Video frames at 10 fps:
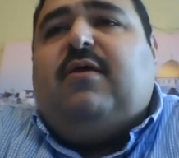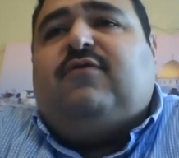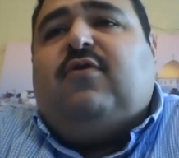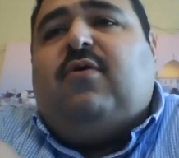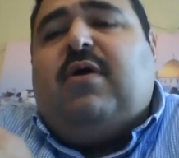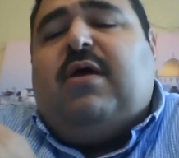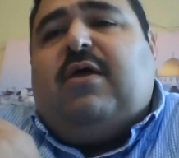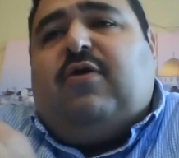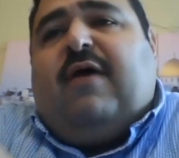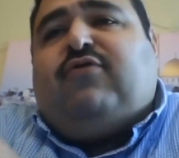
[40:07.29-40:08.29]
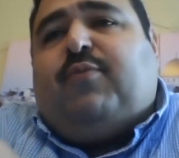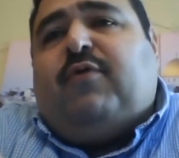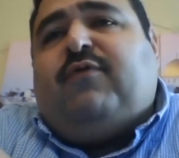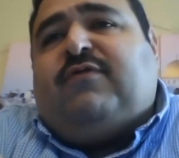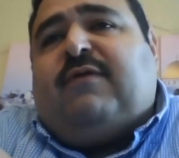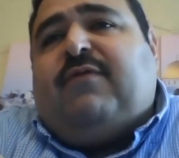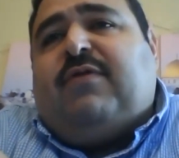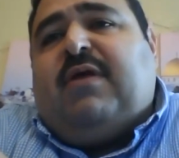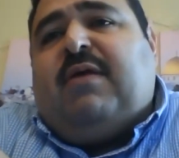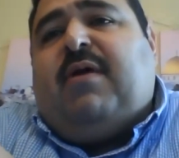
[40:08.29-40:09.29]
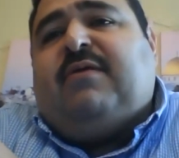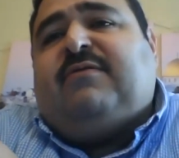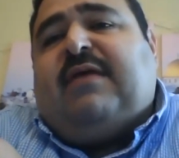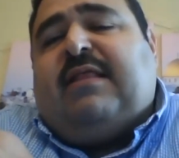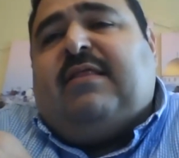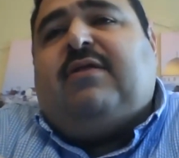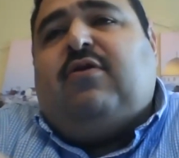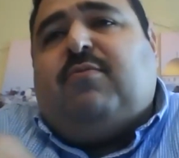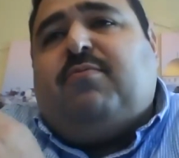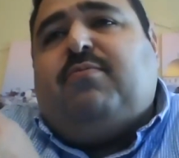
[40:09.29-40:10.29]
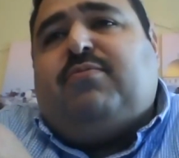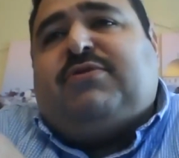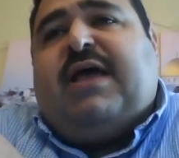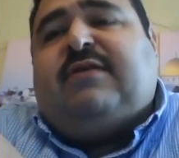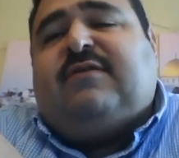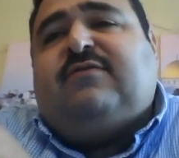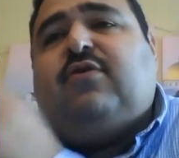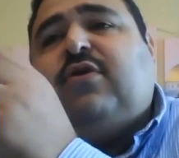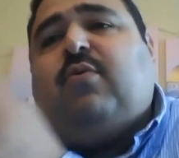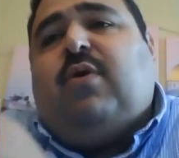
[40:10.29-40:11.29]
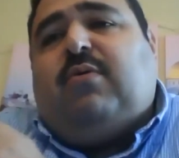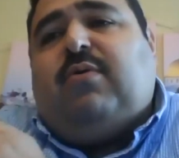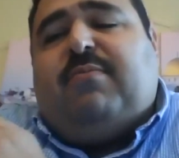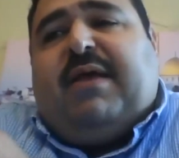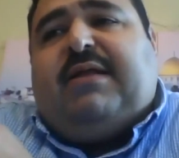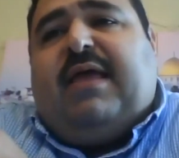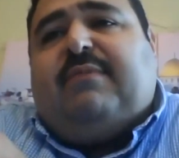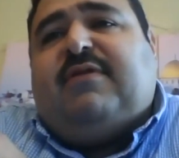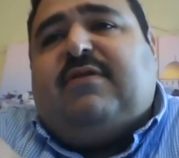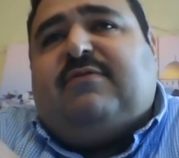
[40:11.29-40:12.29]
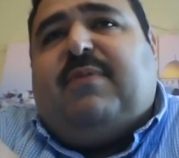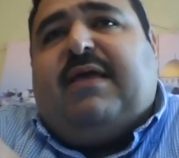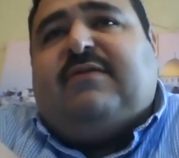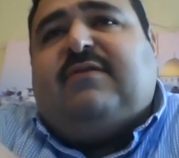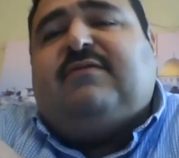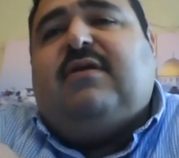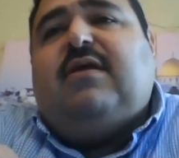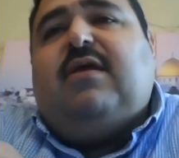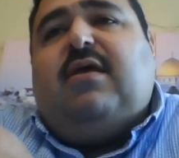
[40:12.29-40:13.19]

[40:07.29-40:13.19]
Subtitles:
So you have to prove yourself in 3 months, and then your chances, you're going to work with the big names in these places.